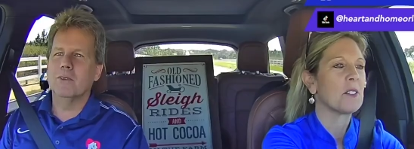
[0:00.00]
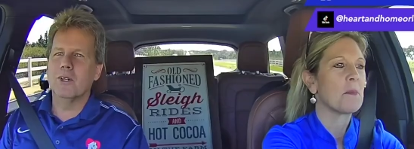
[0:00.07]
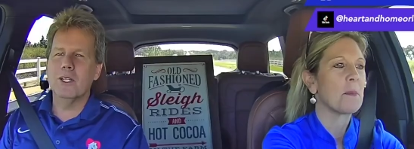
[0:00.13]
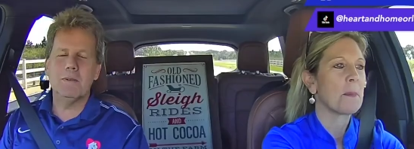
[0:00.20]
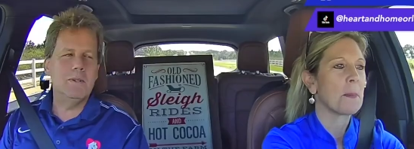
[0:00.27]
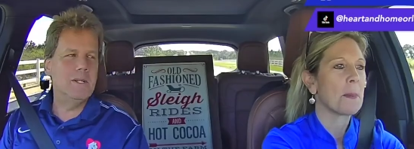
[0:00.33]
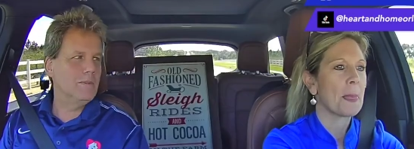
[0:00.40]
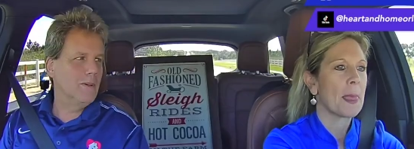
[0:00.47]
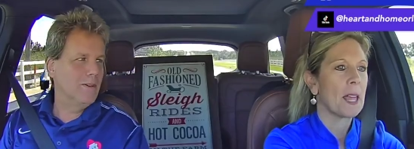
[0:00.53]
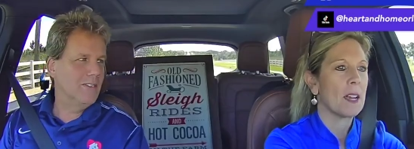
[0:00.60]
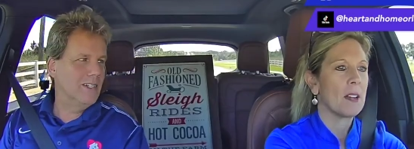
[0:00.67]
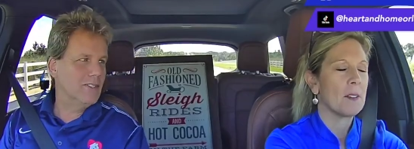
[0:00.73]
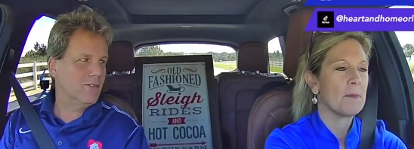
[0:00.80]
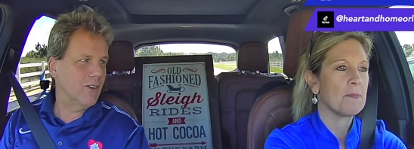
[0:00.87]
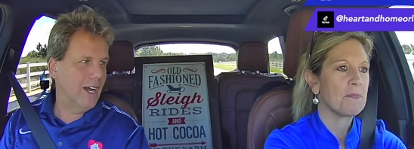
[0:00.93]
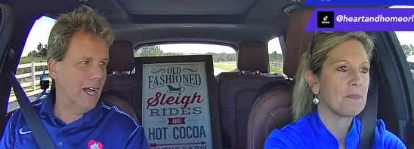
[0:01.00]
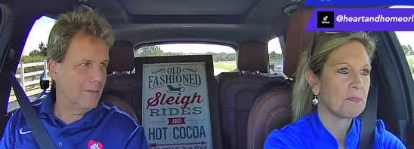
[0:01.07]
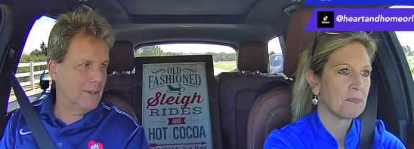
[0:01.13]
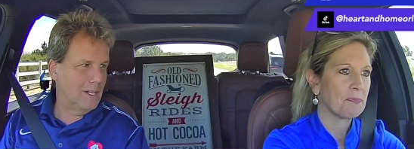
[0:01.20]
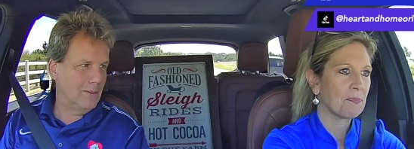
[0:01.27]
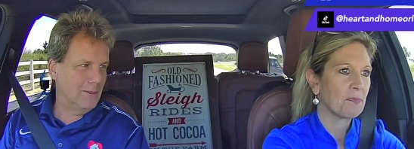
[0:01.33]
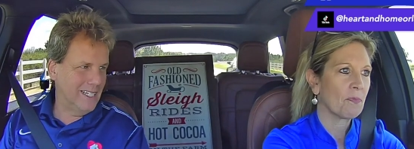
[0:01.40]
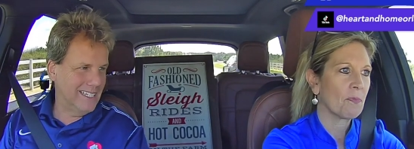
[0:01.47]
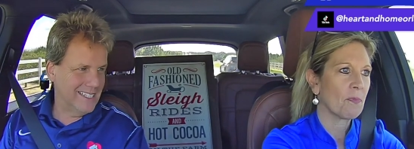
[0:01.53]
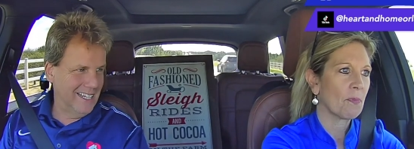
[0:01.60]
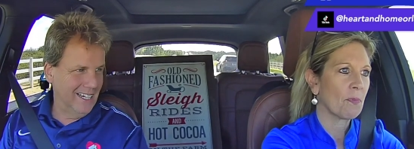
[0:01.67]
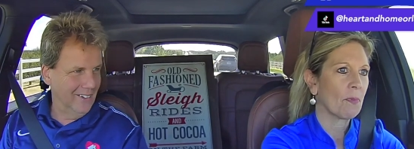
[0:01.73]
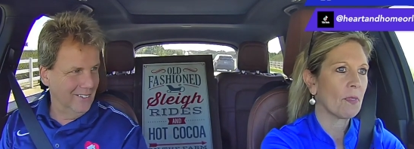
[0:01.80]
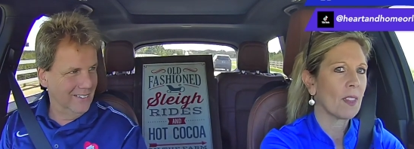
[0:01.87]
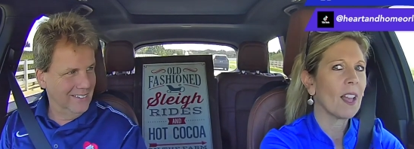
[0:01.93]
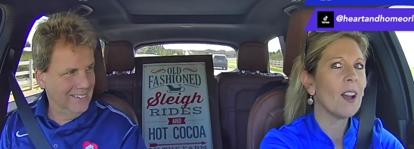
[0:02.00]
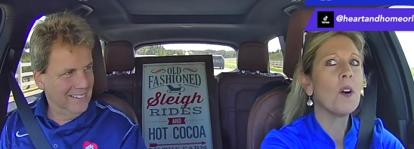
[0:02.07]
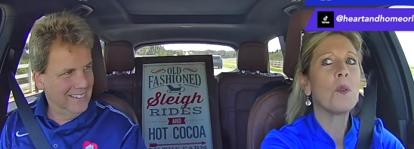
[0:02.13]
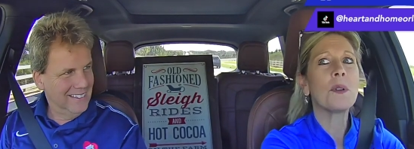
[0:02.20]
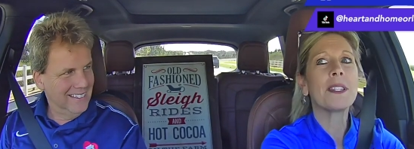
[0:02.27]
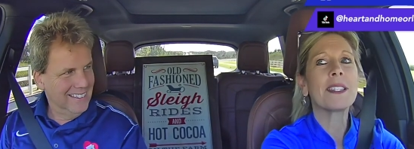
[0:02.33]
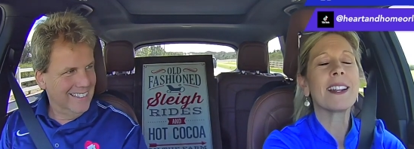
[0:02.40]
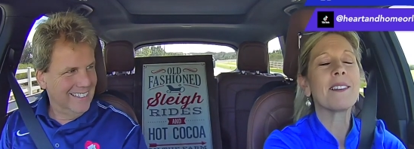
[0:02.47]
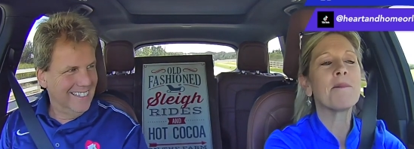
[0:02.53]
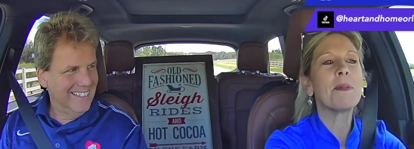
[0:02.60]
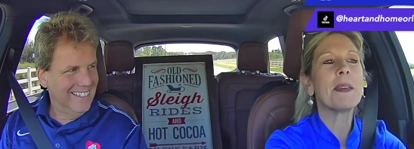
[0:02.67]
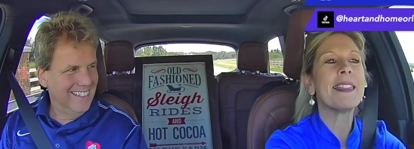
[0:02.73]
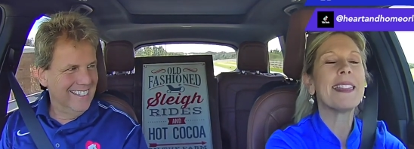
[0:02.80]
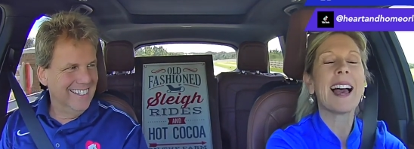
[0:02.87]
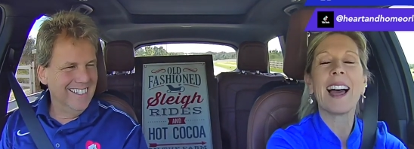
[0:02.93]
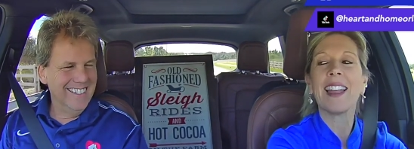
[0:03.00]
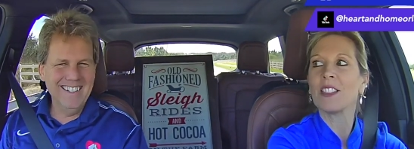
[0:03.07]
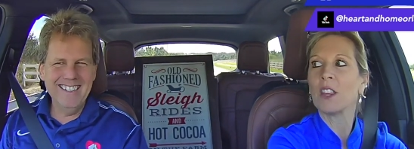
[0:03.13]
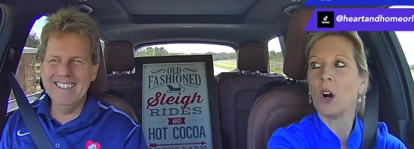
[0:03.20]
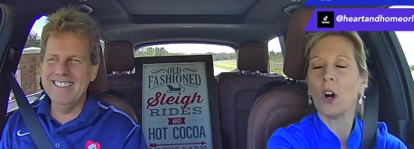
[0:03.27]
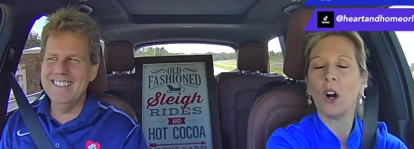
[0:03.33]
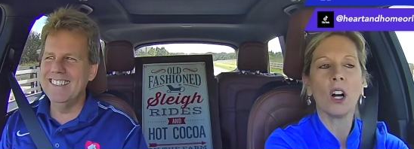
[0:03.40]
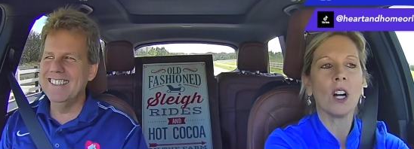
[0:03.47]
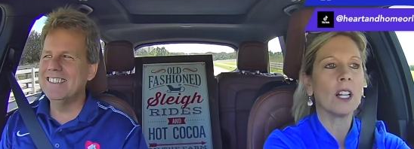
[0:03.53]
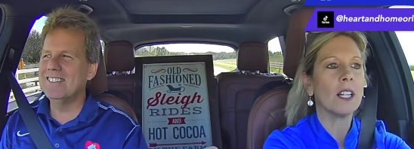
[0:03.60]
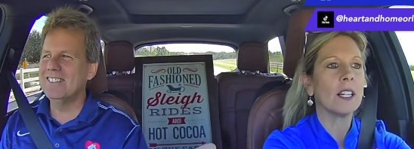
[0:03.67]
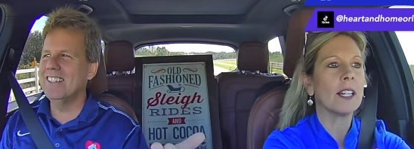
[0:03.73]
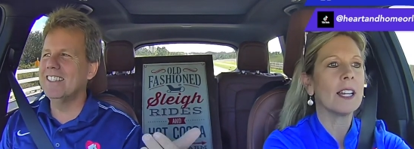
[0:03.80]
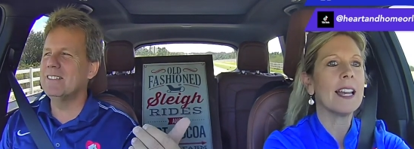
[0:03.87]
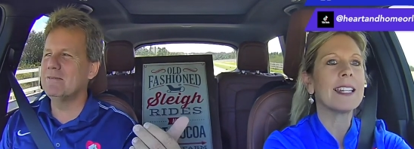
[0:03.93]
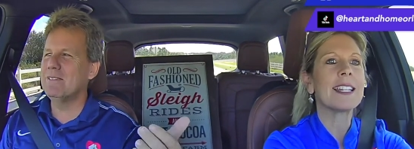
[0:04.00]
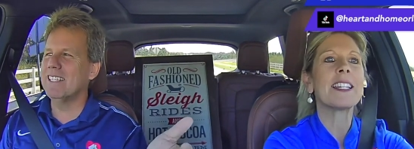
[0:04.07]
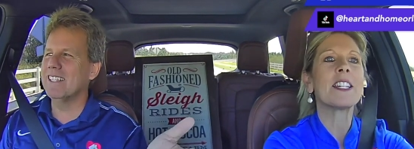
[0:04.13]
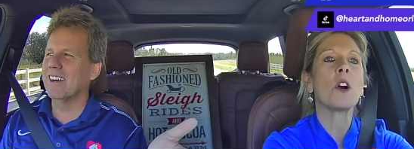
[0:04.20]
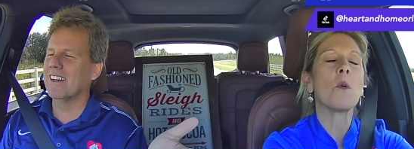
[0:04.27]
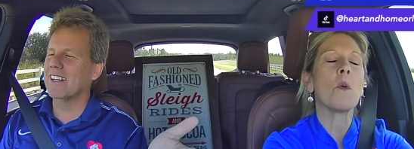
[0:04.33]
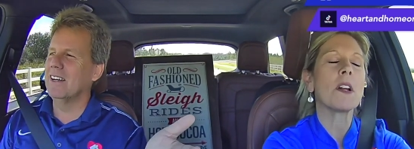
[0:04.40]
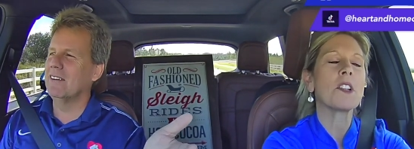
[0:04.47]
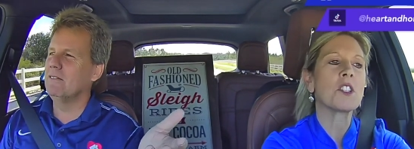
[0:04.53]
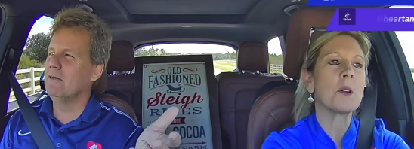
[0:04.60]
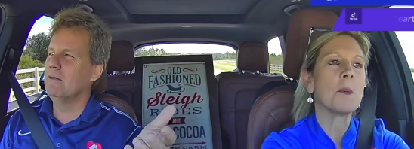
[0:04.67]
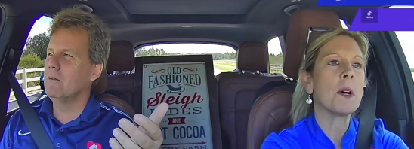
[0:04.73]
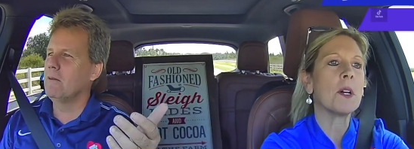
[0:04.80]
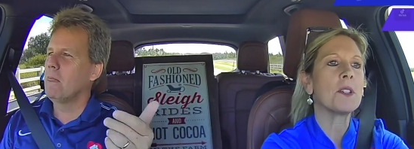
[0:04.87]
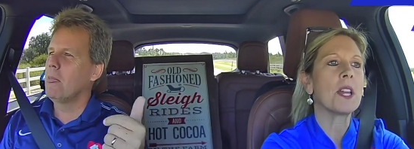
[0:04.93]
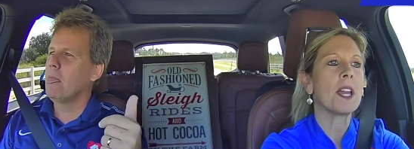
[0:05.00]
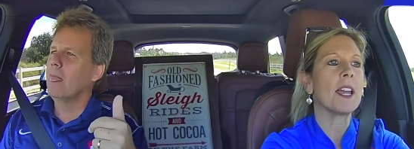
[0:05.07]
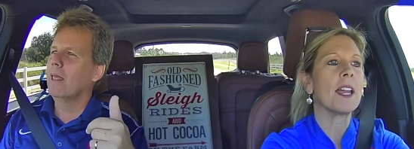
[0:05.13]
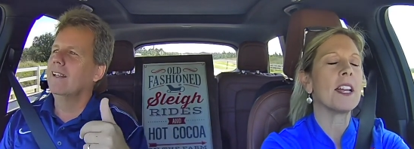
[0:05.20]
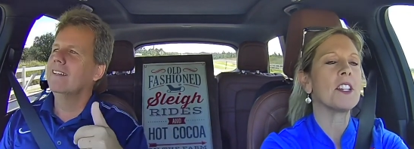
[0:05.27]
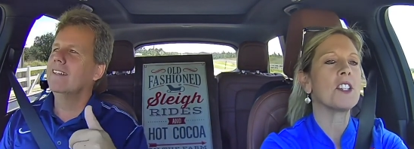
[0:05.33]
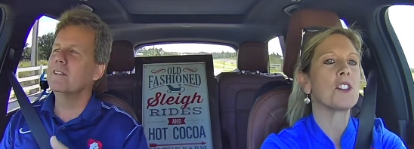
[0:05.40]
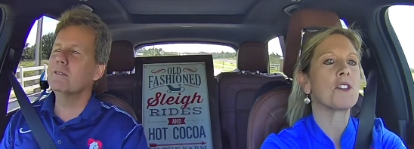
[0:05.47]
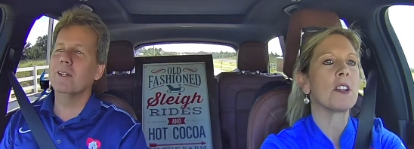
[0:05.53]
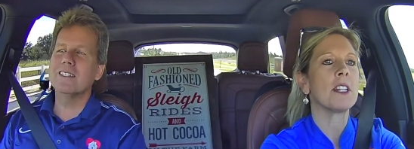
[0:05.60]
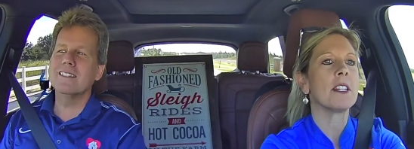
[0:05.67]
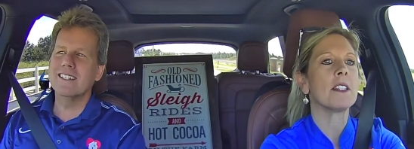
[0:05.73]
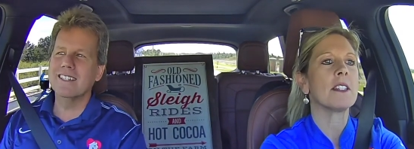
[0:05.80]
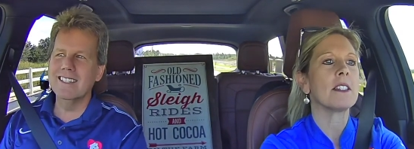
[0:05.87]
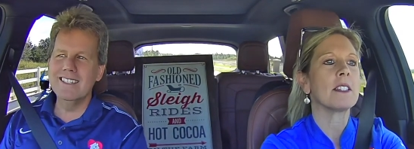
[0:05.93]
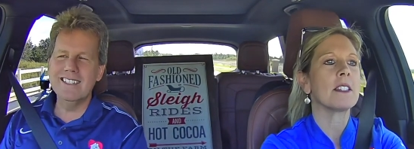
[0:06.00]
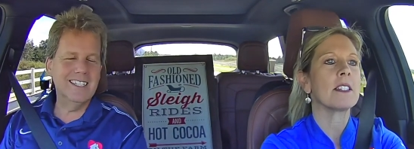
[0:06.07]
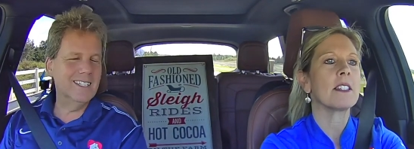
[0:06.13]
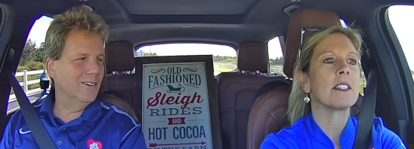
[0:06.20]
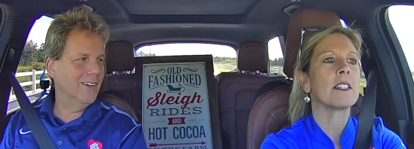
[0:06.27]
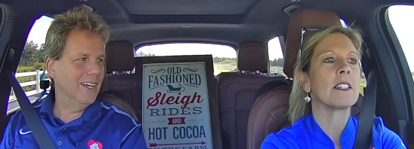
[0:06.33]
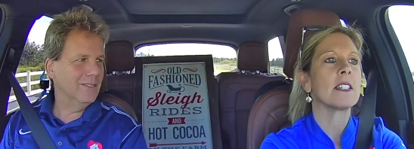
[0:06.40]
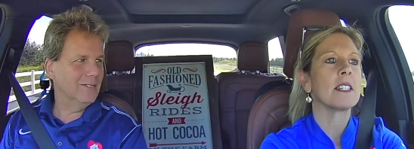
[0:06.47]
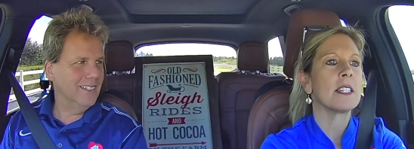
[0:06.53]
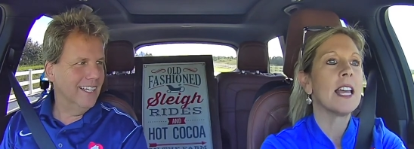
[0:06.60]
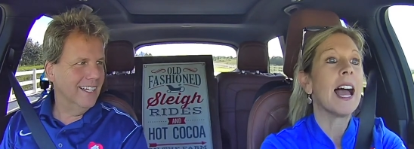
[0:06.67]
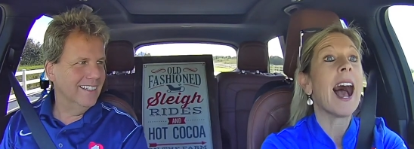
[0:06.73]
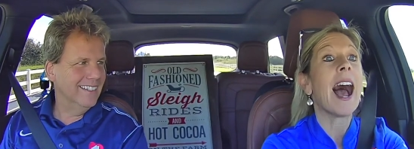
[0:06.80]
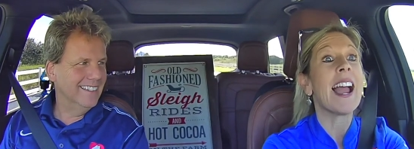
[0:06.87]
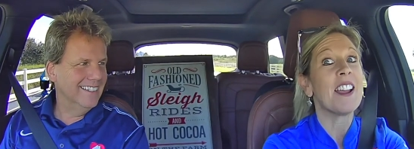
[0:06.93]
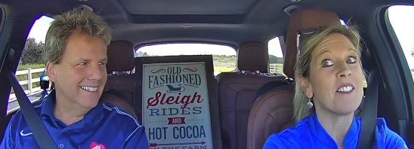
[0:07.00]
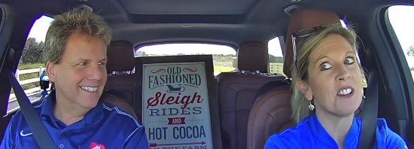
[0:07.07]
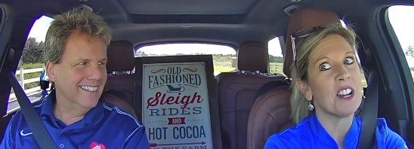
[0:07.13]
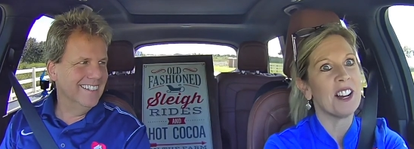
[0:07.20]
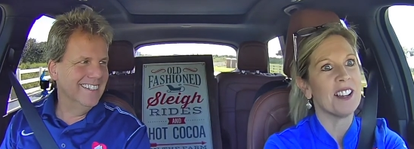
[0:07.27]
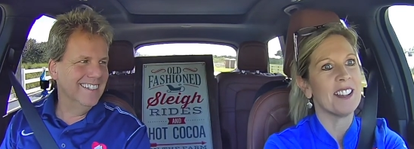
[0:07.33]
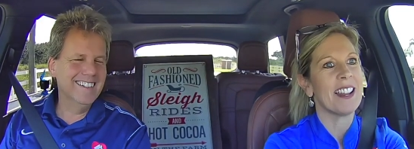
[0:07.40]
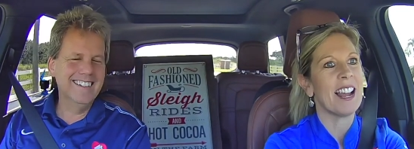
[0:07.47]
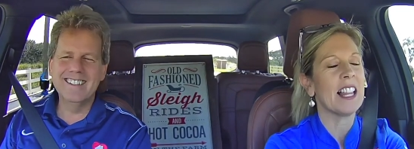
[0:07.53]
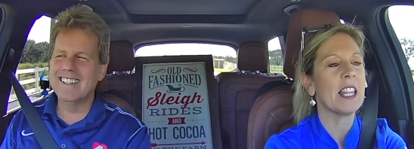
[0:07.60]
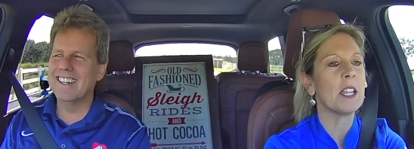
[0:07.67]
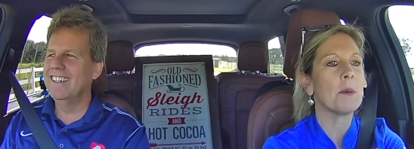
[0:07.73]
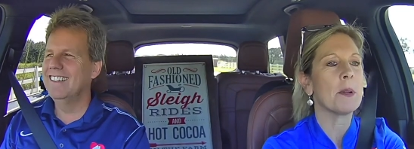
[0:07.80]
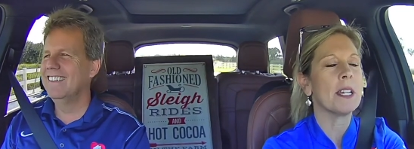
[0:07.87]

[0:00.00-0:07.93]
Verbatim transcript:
Speaker 1: Christmas movies for how many weeks now?
Speaker 2: Oh it's not been that long. It's, it's and I don't watch enough. them all day. I Did
Speaker 1: you watch to... the Lindsay Lohan one yet?
Speaker 2: I have not. Okay. Ali, uh,